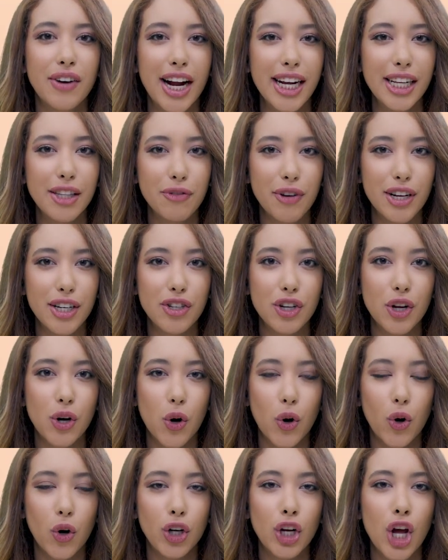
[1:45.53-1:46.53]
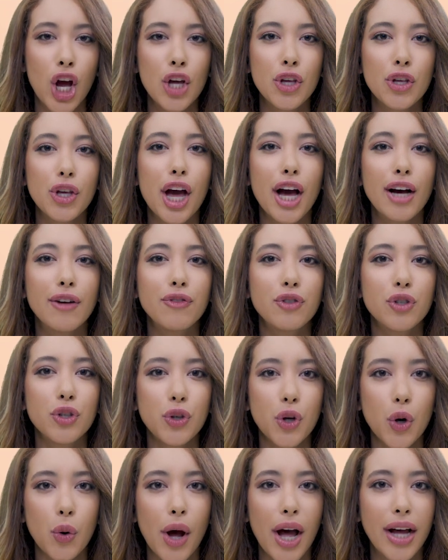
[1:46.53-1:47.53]
right facial oil, you have to
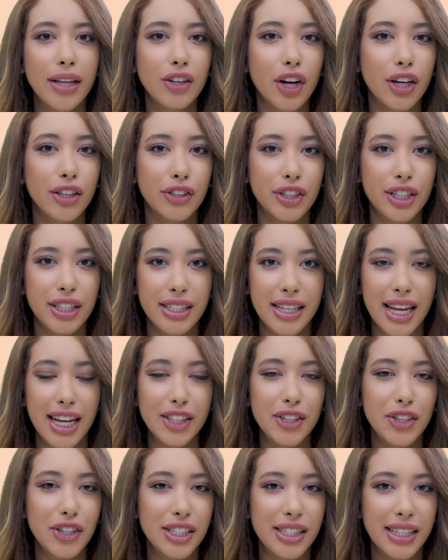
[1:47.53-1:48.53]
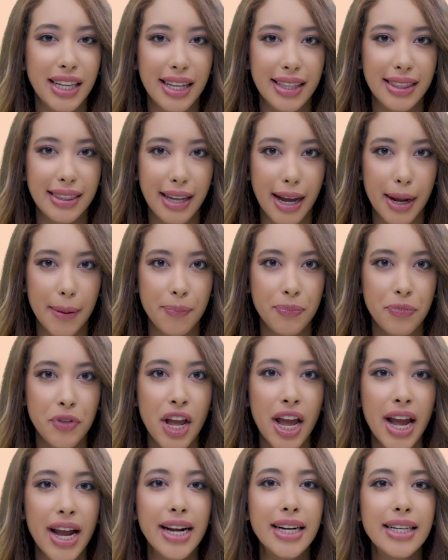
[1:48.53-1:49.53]
know and understand your skin type.
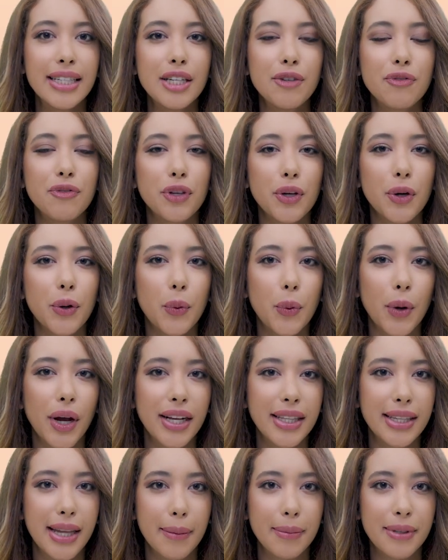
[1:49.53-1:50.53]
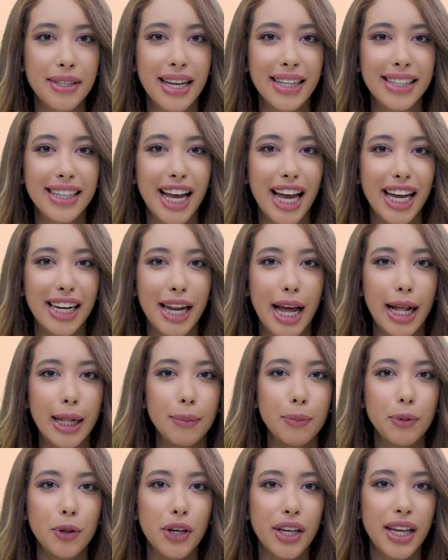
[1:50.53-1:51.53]
Here's a few quick tips that can
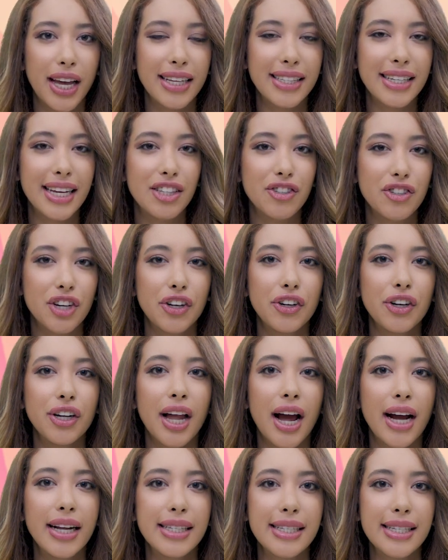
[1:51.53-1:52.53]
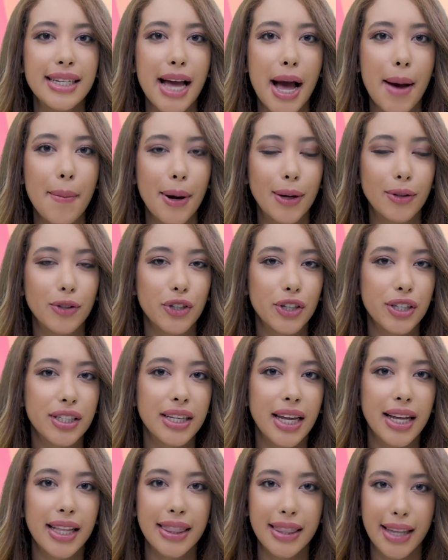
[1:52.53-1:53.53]
help you get a general idea about your
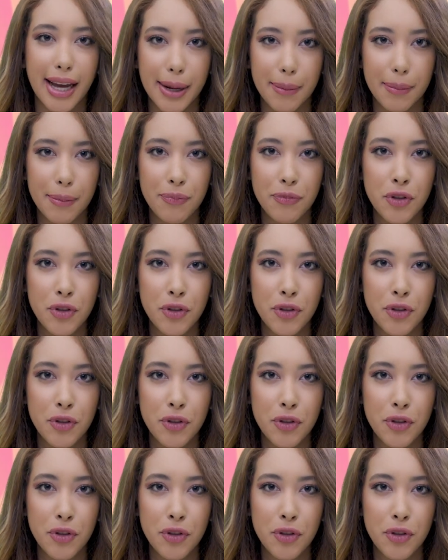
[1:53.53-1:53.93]
skin type.